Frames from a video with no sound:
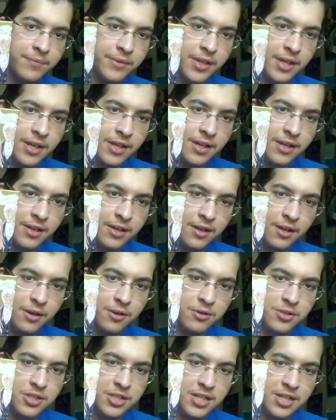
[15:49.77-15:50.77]

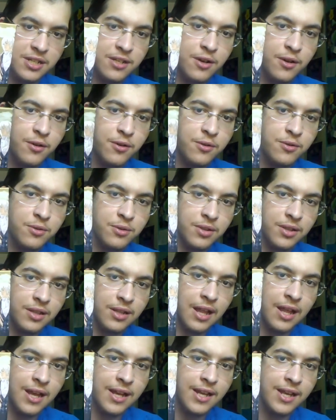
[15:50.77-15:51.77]
Hoshido
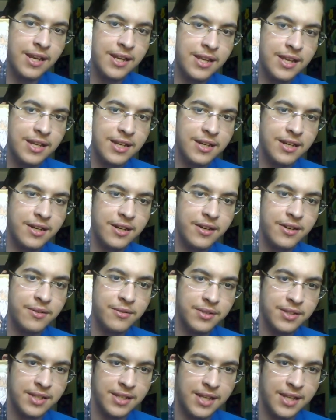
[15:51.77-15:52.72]
line here with